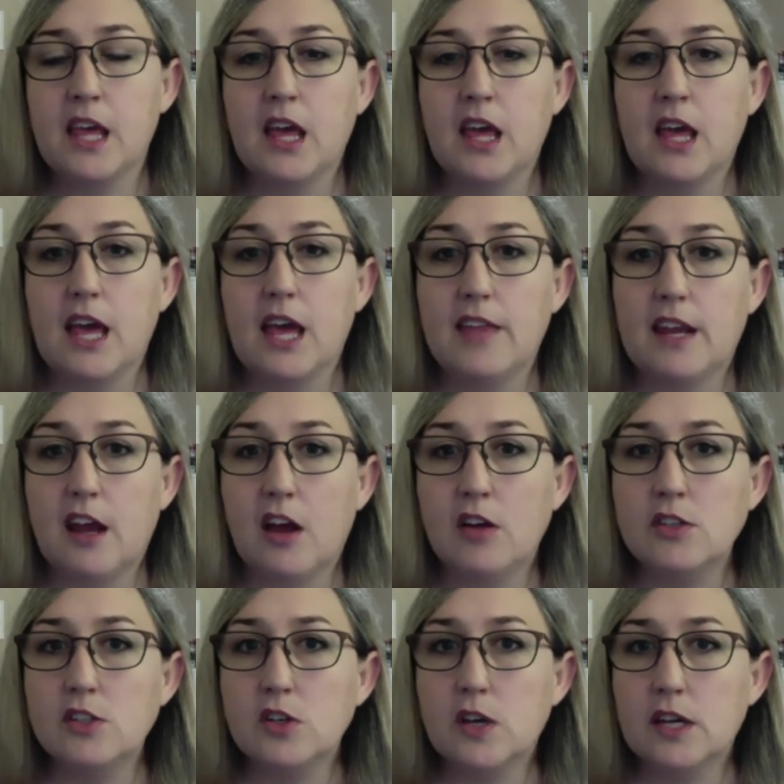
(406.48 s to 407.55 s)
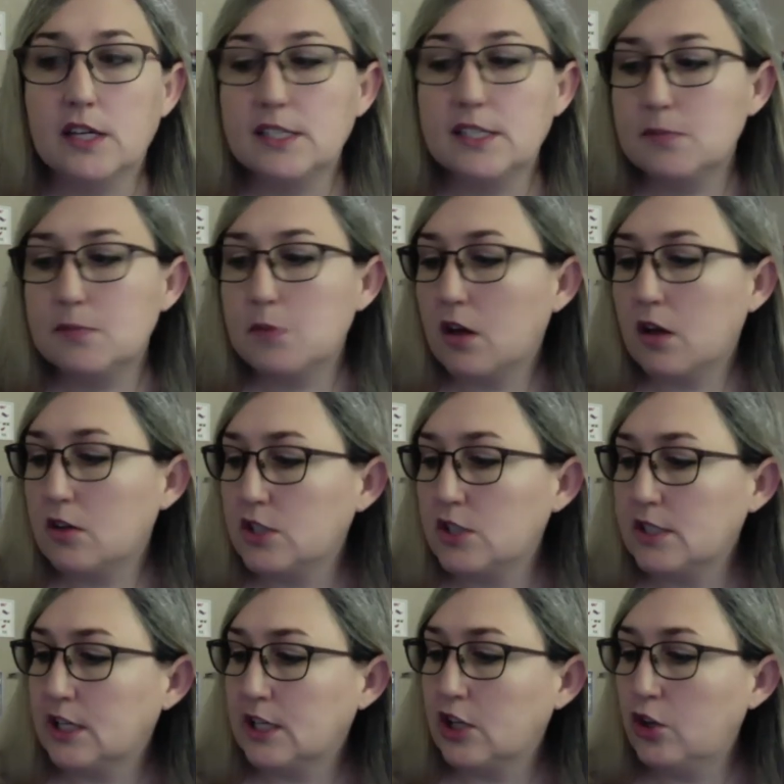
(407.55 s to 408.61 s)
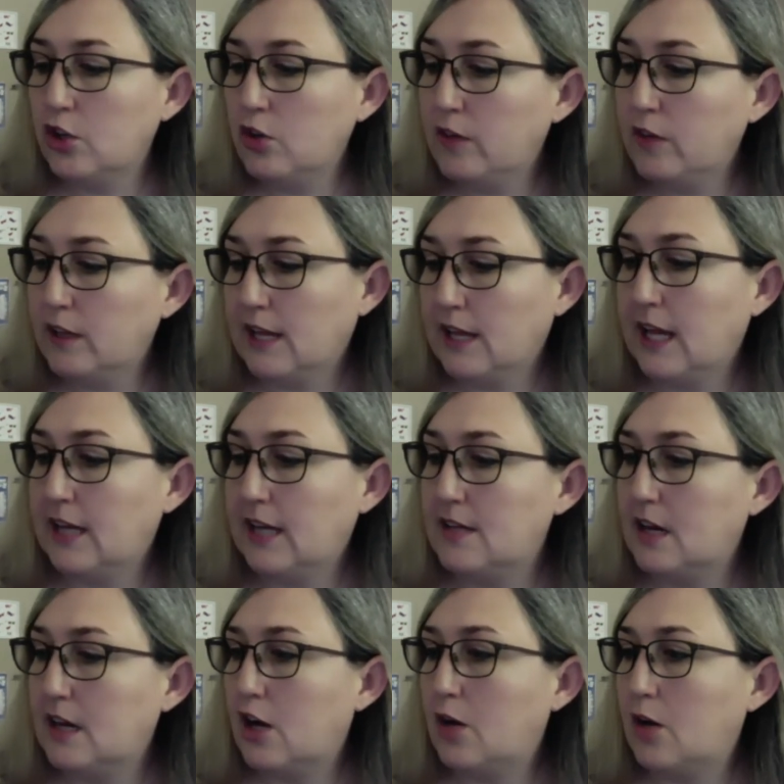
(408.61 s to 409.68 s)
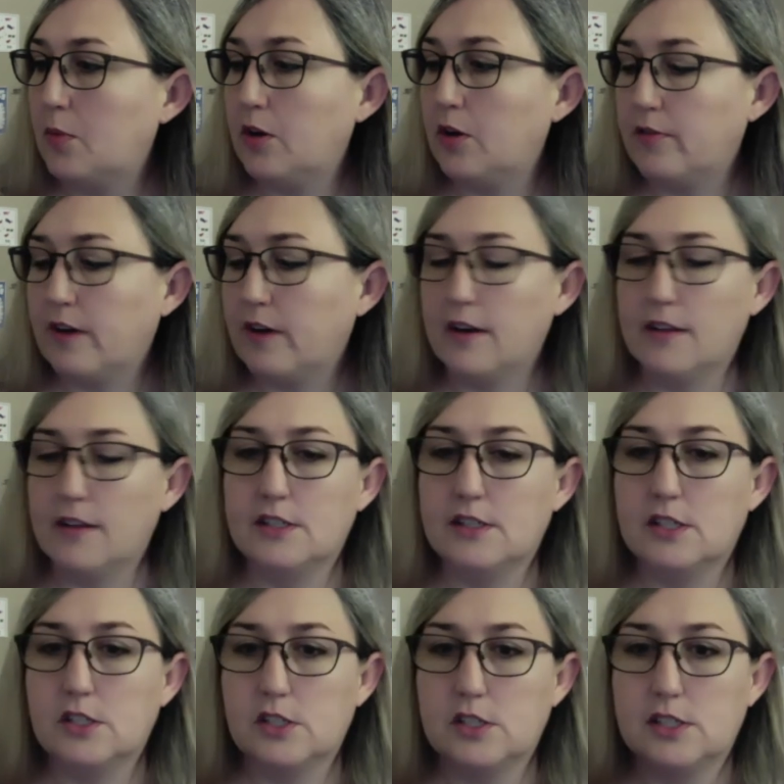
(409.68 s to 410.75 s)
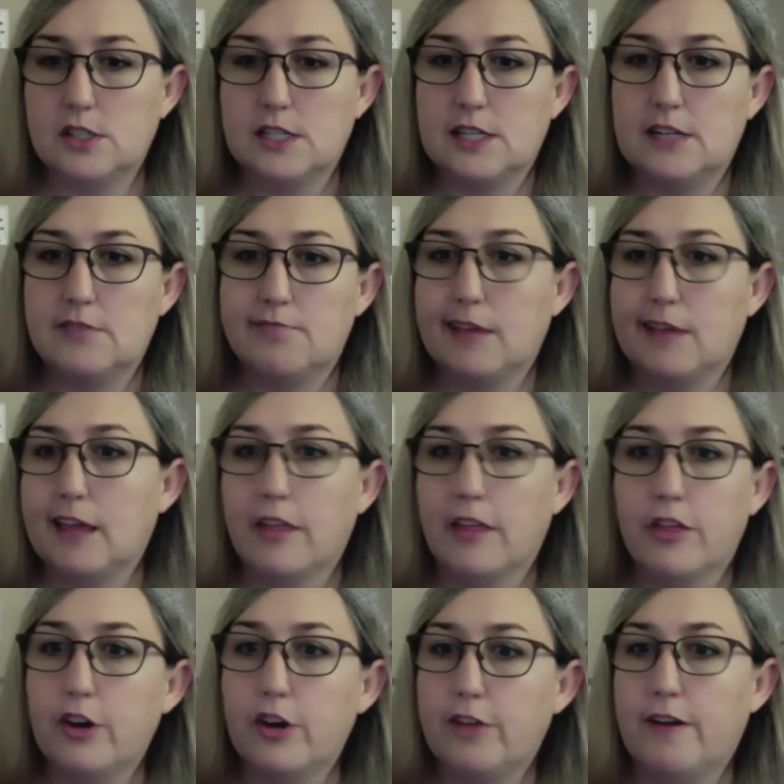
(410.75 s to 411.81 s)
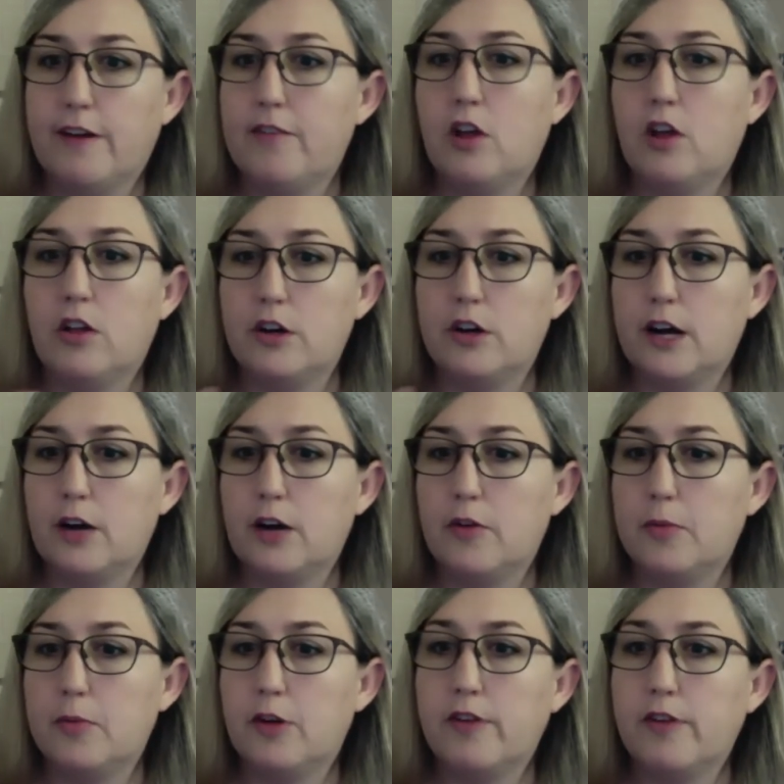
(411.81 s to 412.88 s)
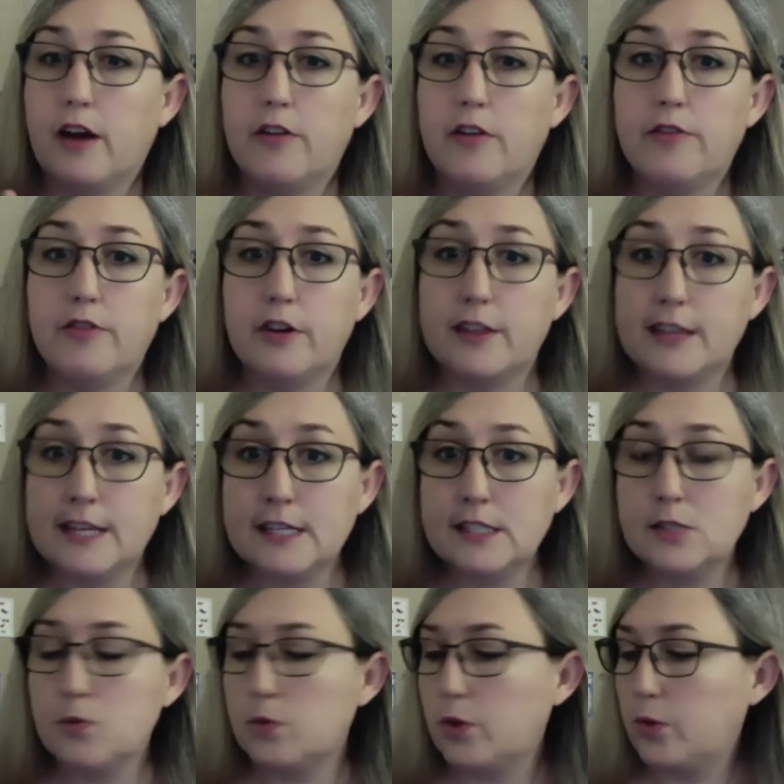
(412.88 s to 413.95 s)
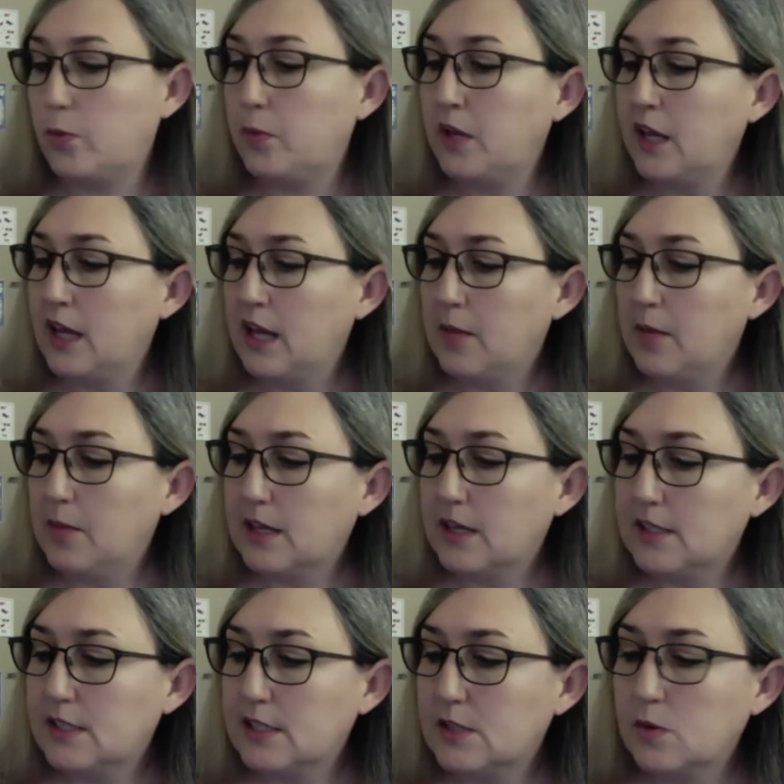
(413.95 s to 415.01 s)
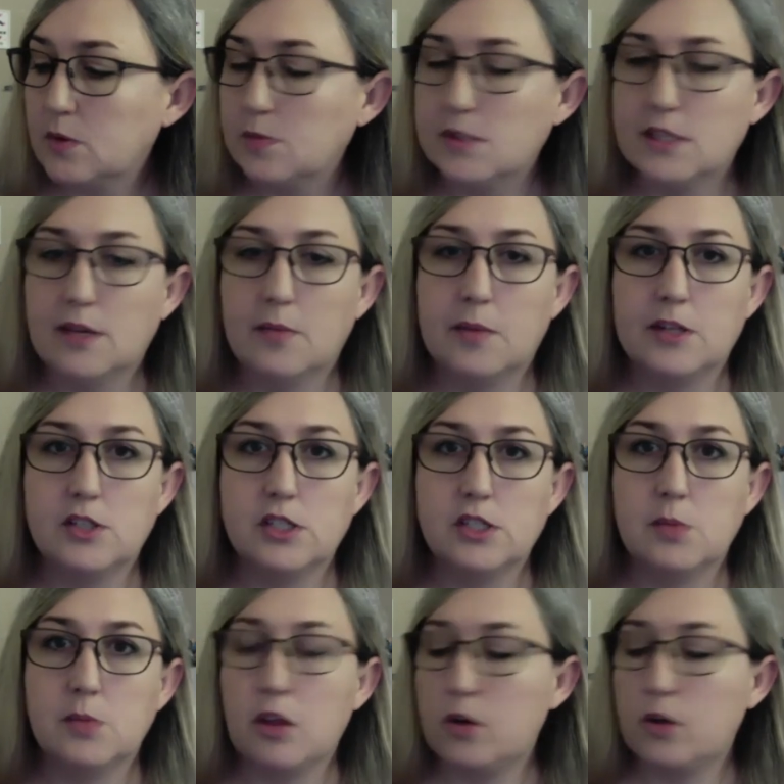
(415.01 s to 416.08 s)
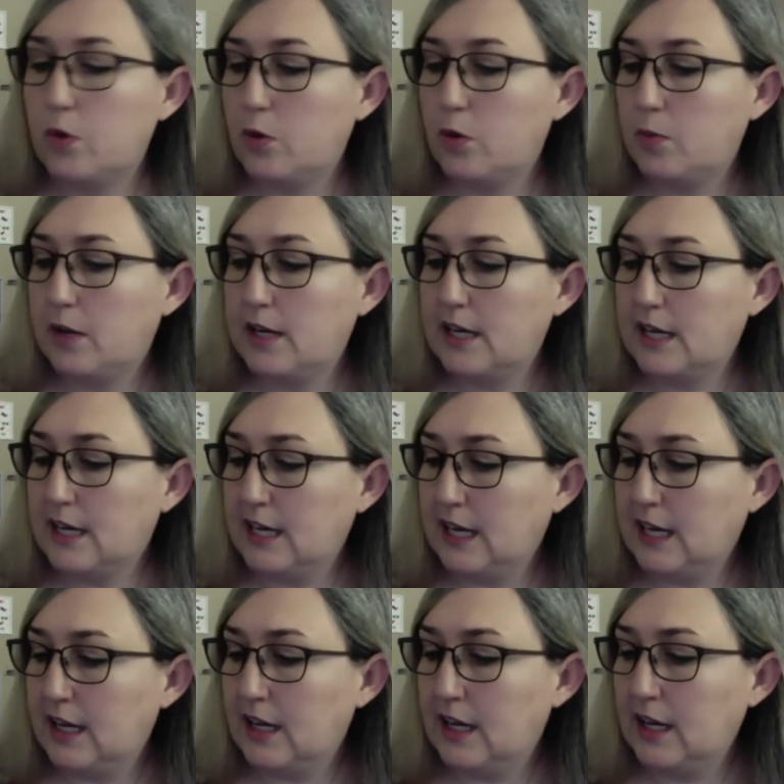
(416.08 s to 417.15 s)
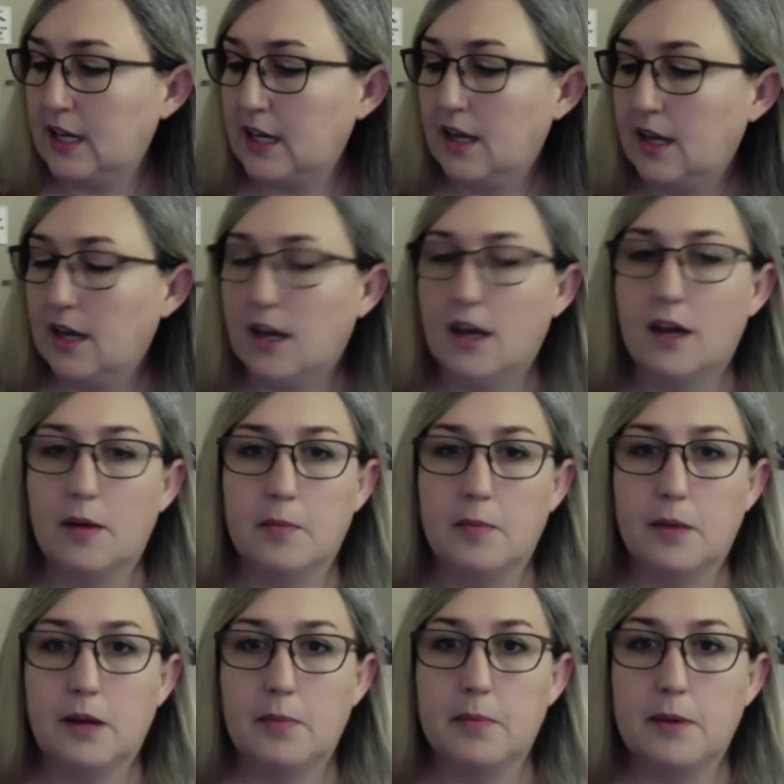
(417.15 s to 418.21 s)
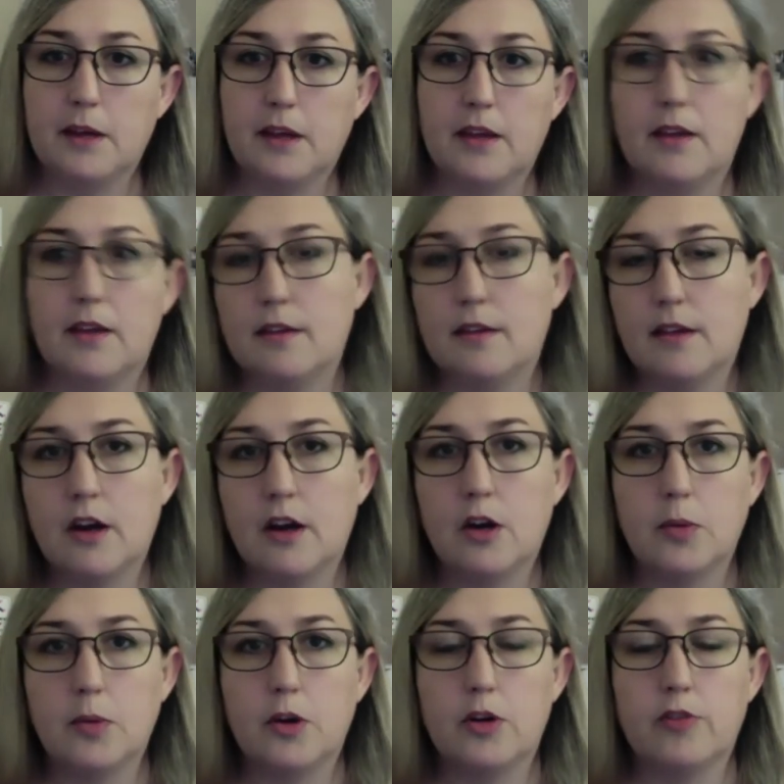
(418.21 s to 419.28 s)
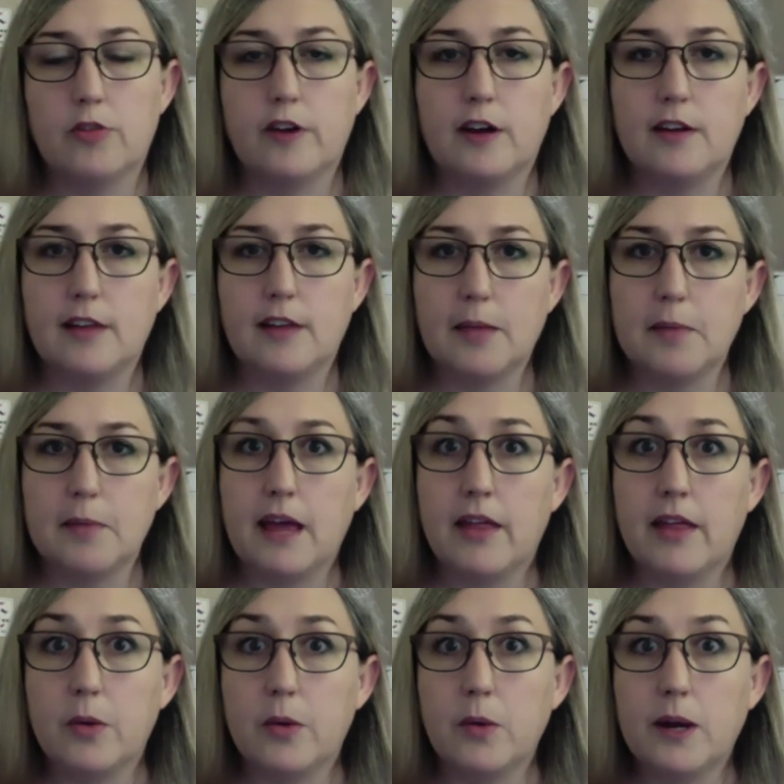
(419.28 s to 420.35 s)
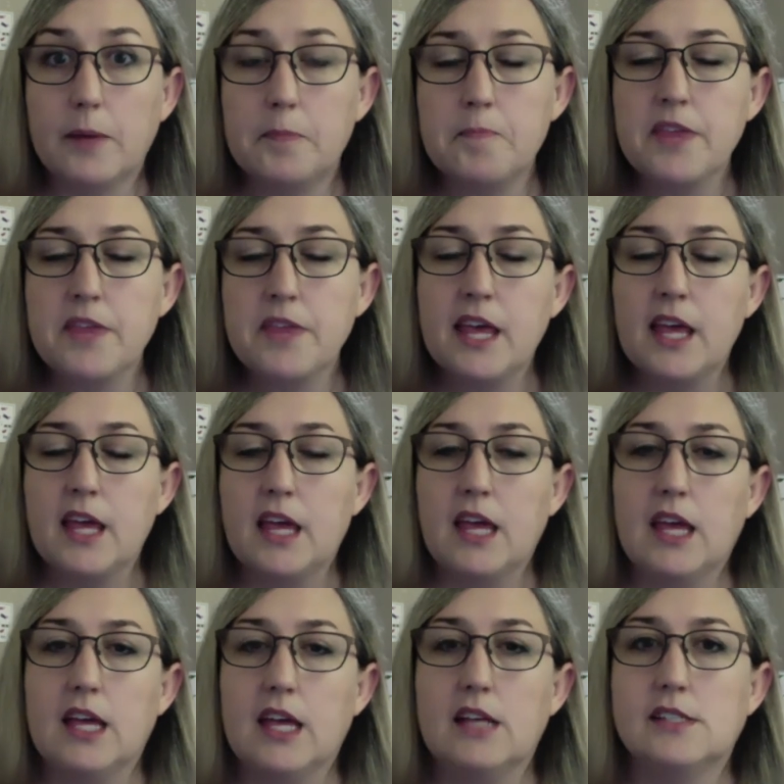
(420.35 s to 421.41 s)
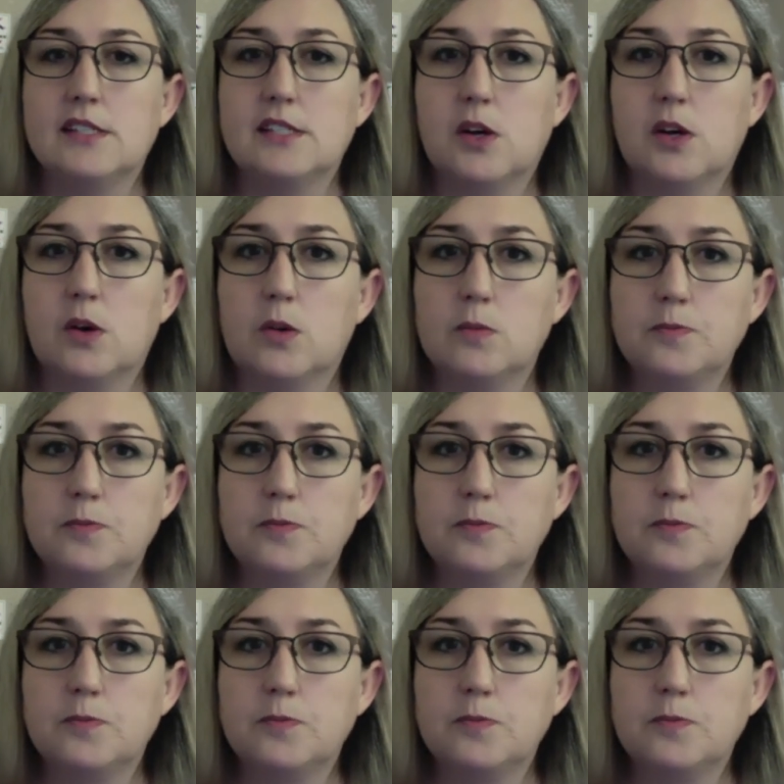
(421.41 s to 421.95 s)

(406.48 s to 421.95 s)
And then I also got a small, just a UV light air purifier. This is just like a $35 air purifier for this room, because this room's a much smaller room. I didn't need a big air purifier like my other one. And so